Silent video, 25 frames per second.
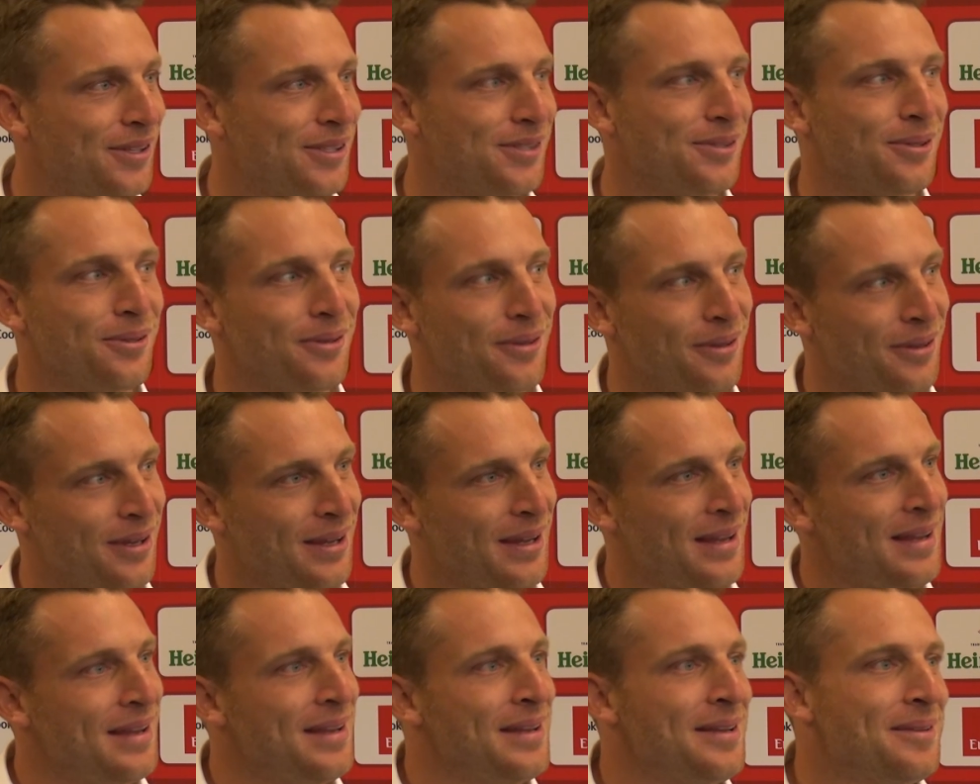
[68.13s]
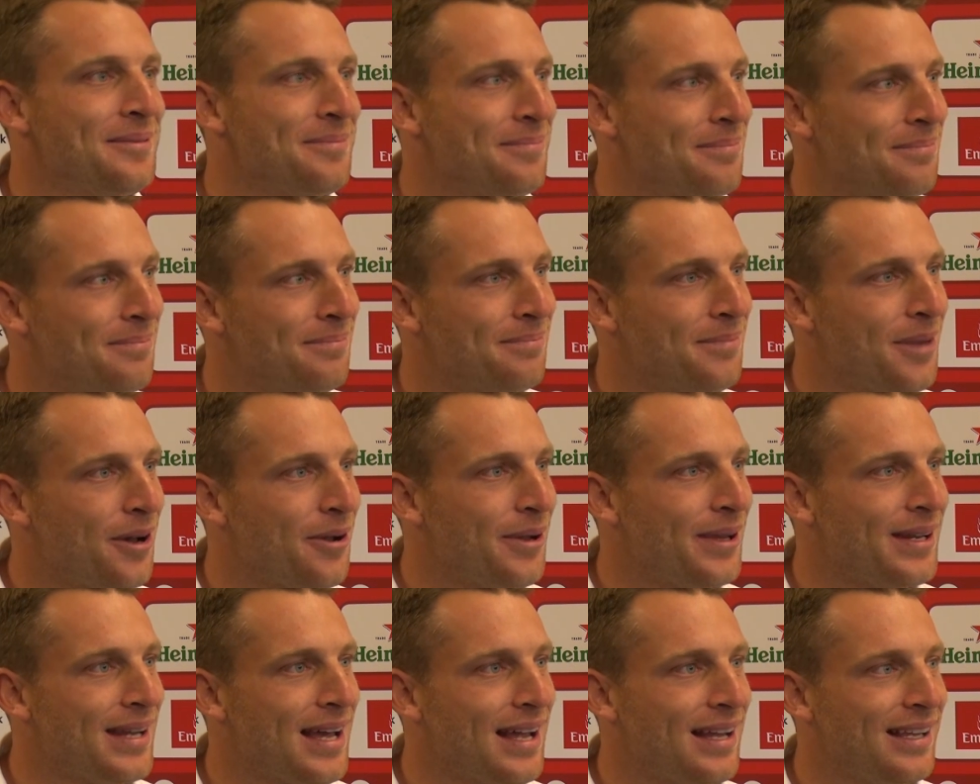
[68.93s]
I saw Moe
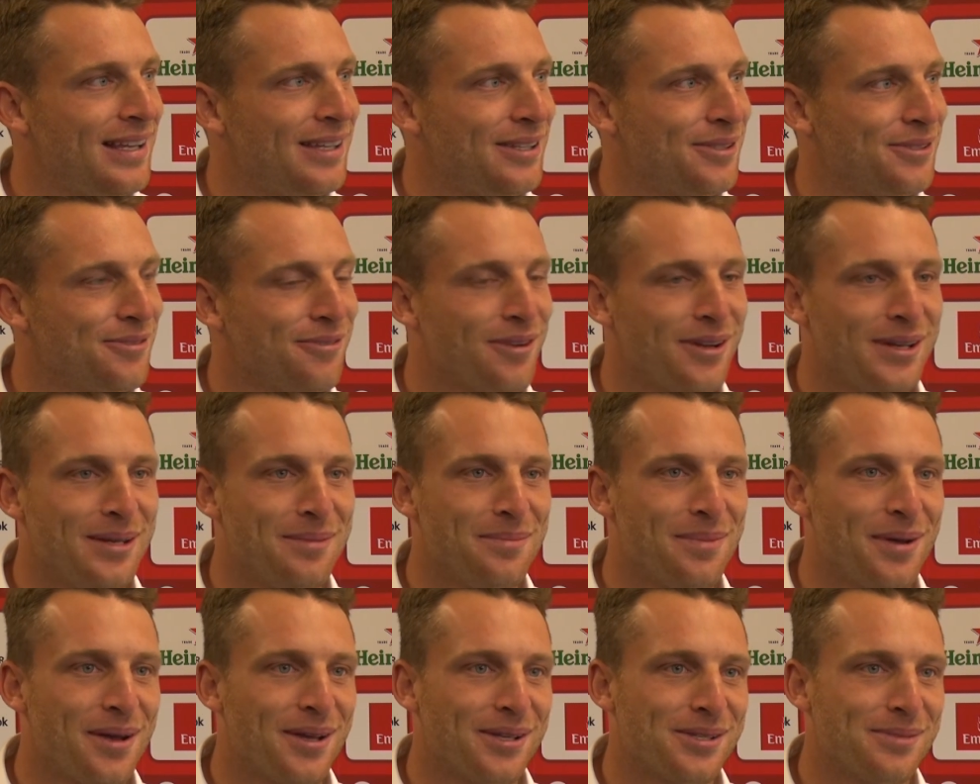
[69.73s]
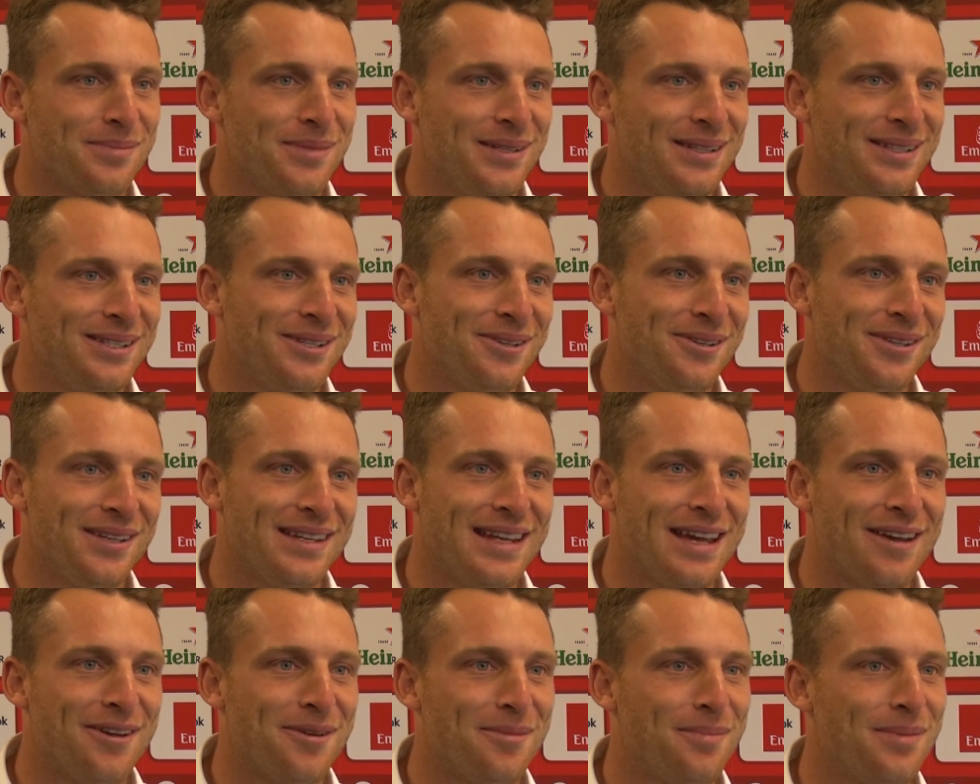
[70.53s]
and Ali is running past me doing
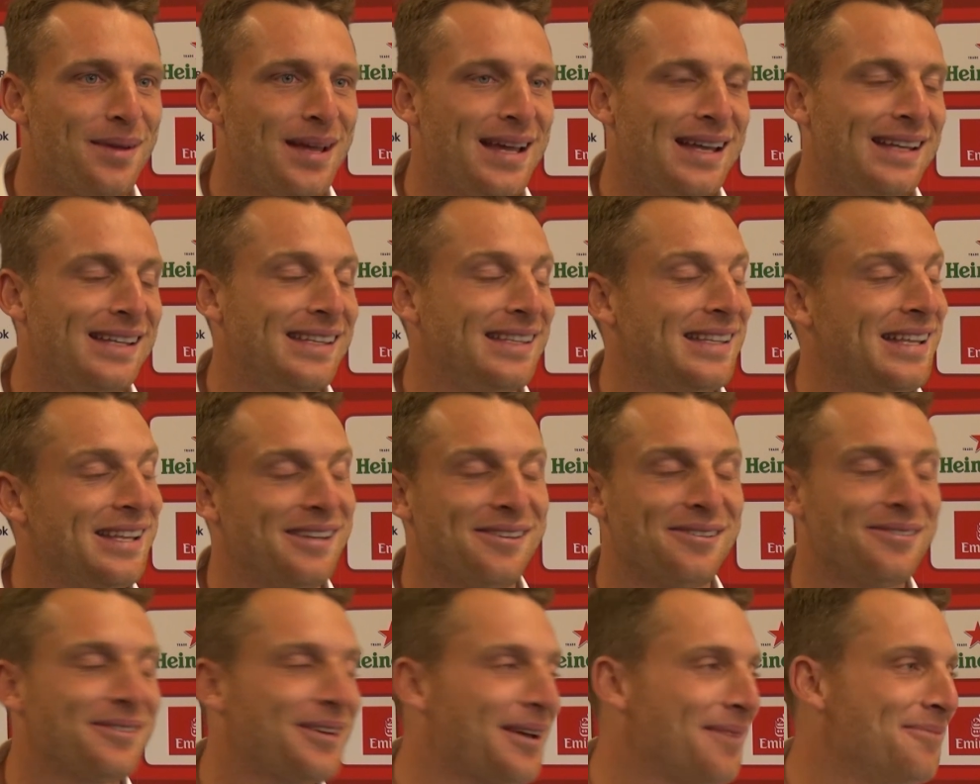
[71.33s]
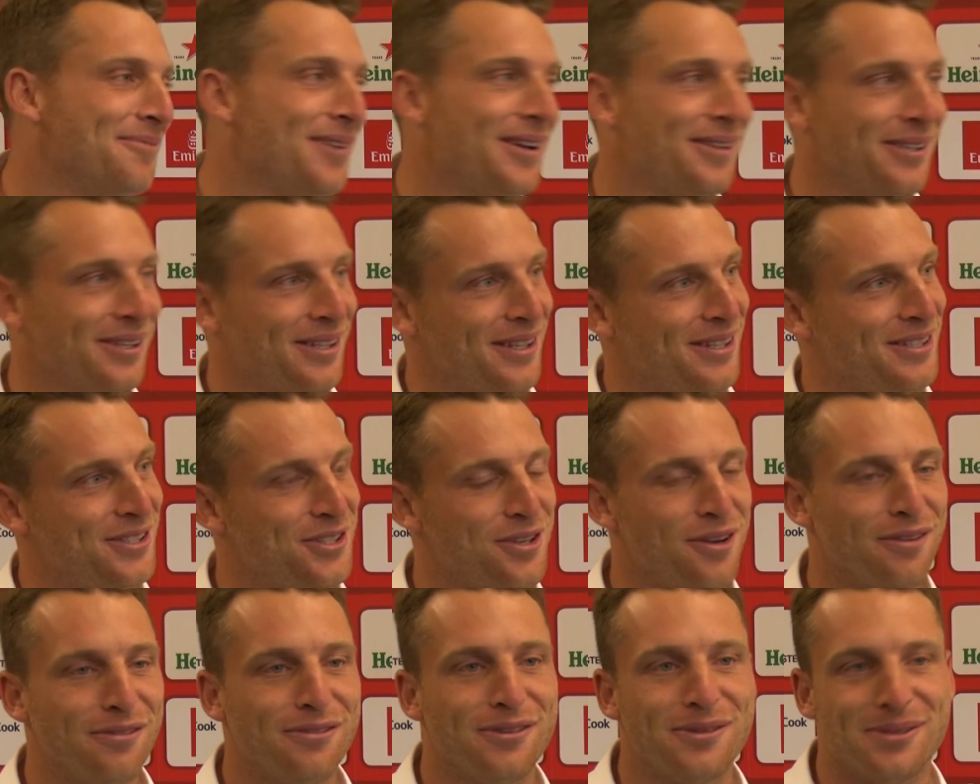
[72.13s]
an aeroplane, and then I'd come around and
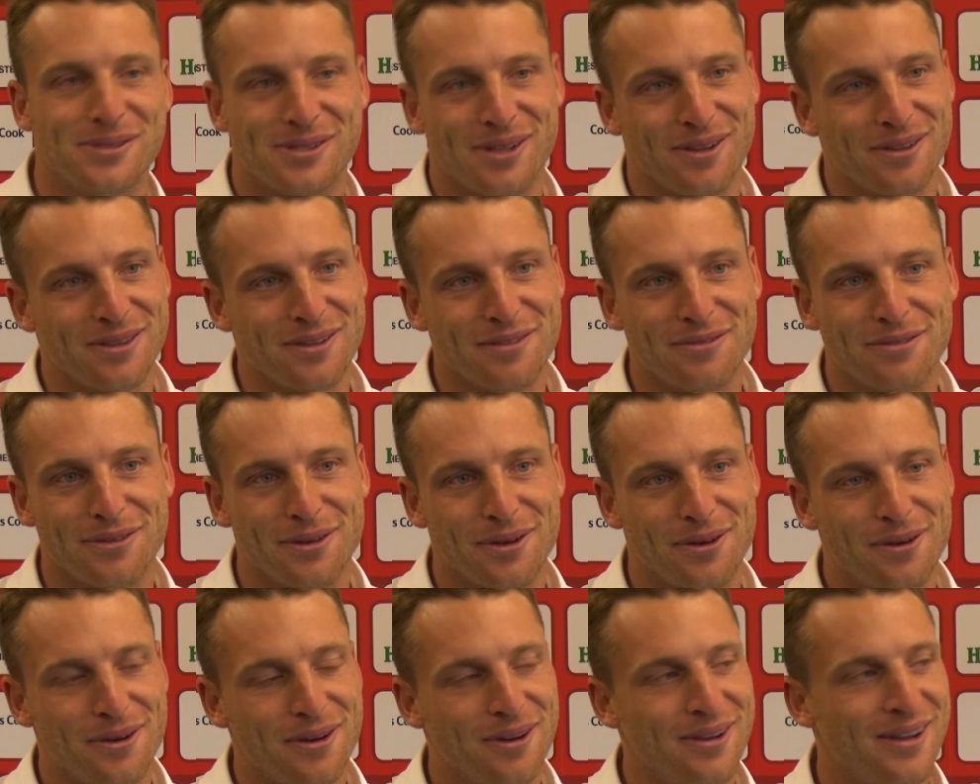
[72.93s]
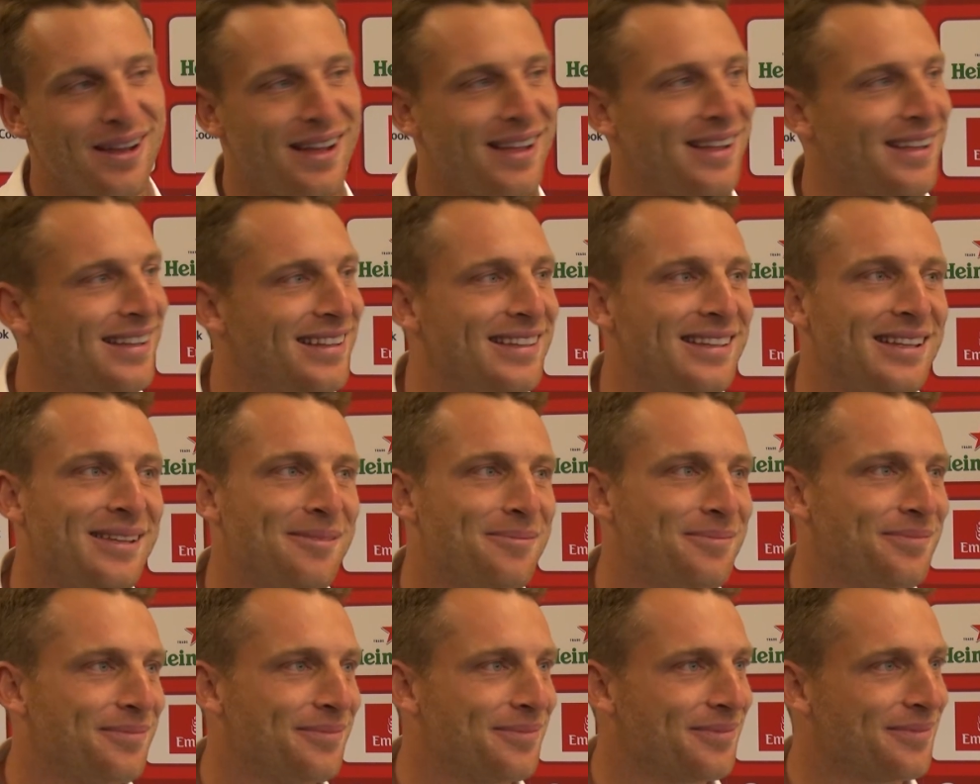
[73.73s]
Jofra was on the floor.
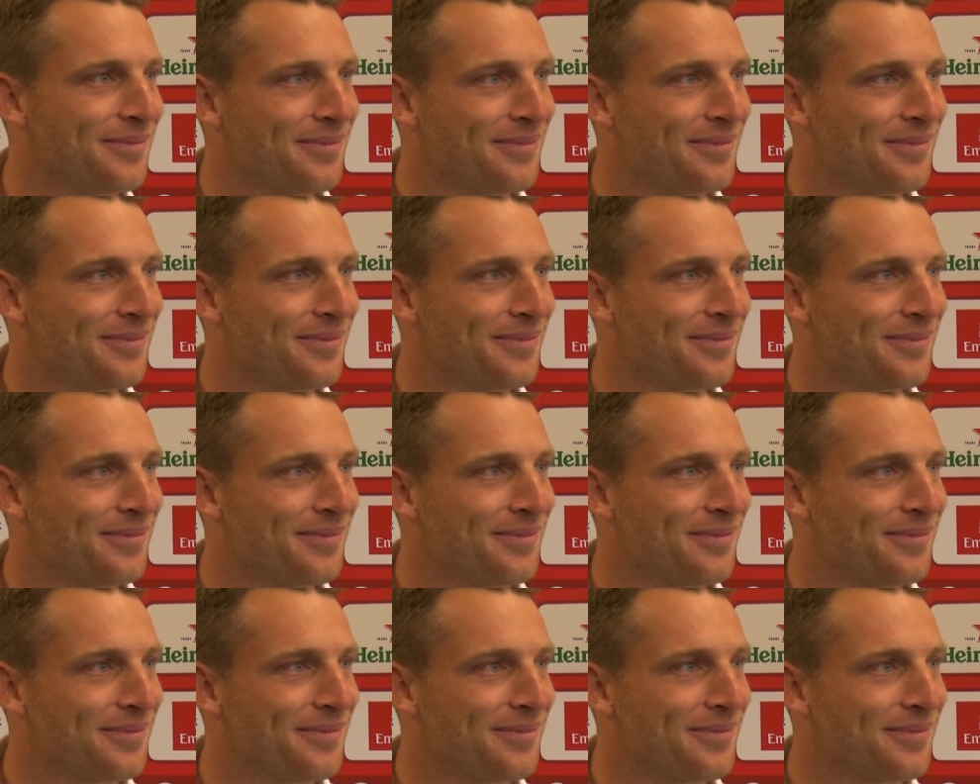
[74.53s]
And